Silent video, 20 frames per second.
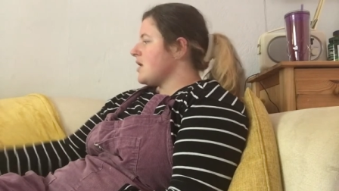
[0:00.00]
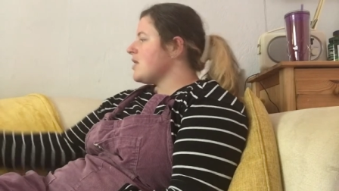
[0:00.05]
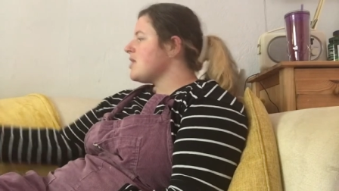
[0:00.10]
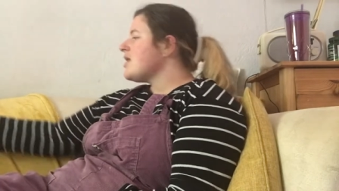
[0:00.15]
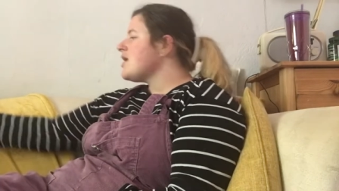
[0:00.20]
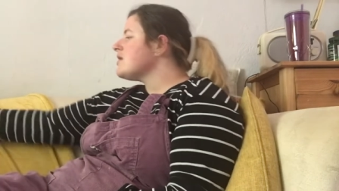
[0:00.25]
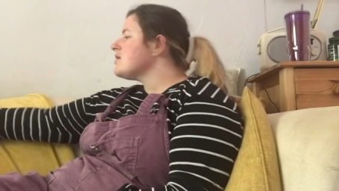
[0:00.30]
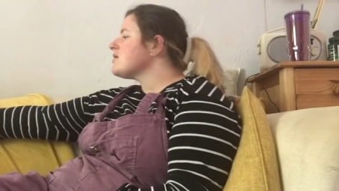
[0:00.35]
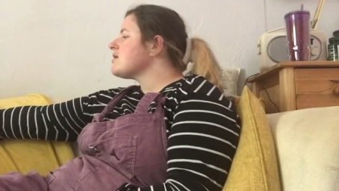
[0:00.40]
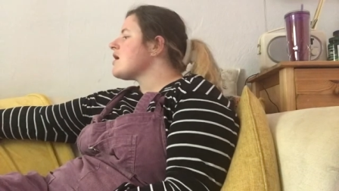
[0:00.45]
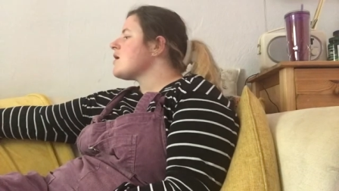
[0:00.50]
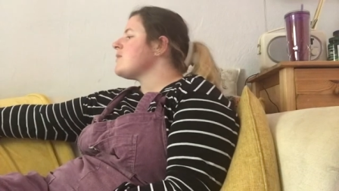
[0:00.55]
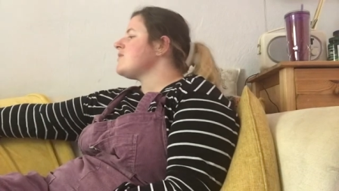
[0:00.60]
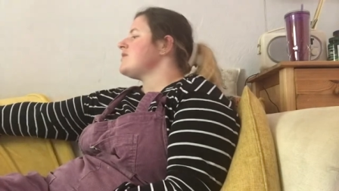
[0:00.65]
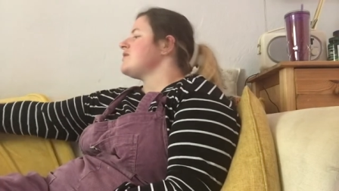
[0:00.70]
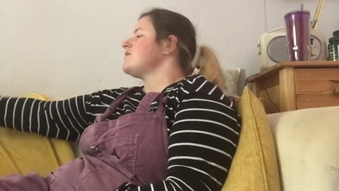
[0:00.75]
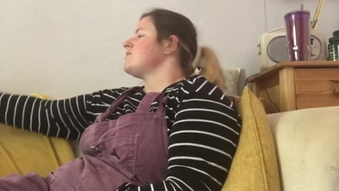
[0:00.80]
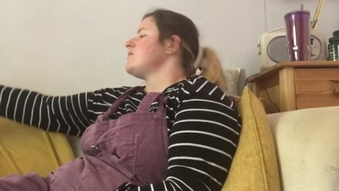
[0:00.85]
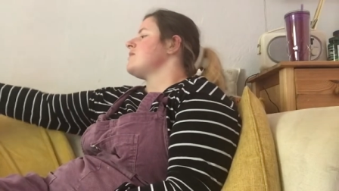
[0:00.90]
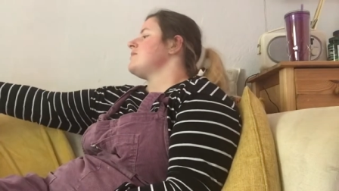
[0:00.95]
Let's start with
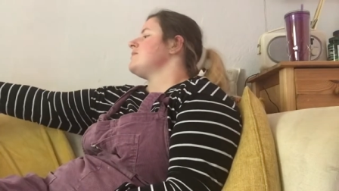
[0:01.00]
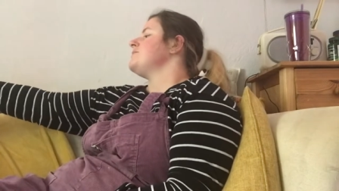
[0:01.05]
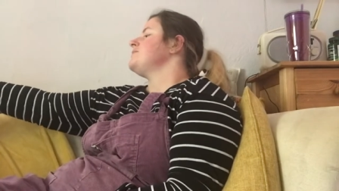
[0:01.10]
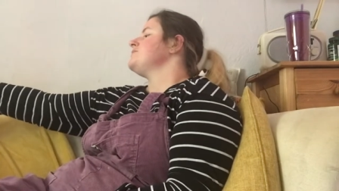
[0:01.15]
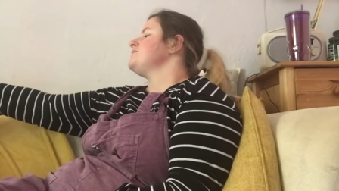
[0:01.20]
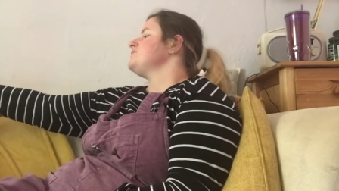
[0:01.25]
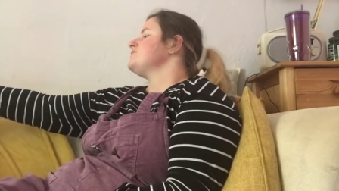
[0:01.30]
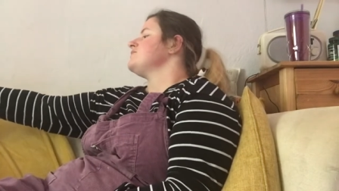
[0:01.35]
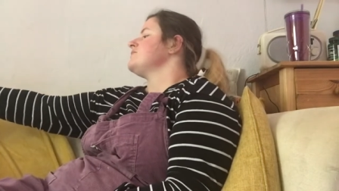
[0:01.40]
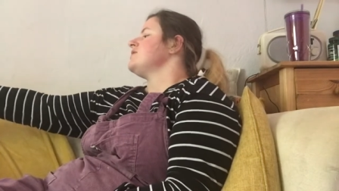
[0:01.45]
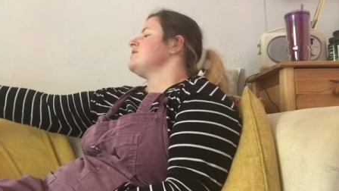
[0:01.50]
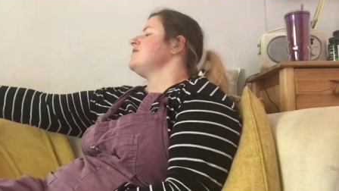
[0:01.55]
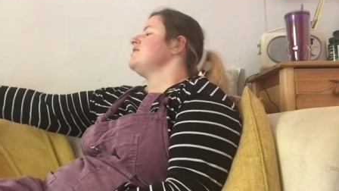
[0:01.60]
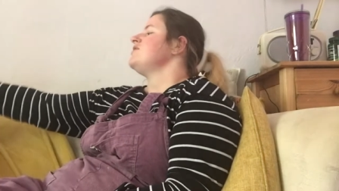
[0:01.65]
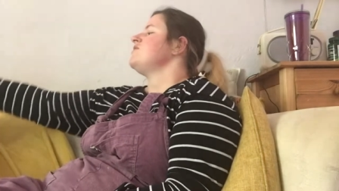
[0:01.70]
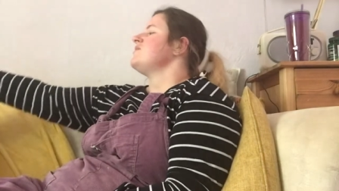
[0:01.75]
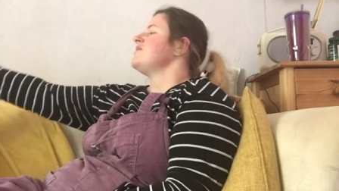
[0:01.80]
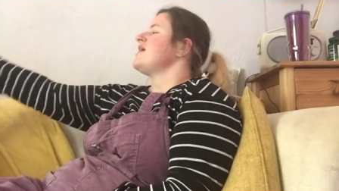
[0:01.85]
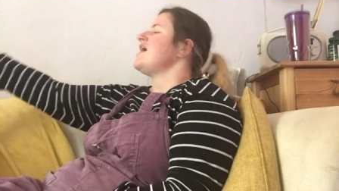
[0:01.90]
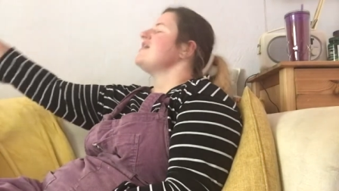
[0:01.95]
this one.
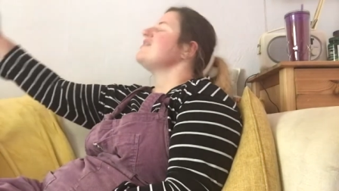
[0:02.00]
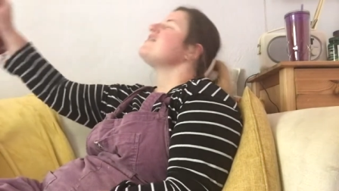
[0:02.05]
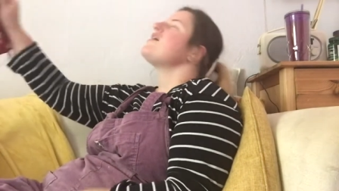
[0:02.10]
This one has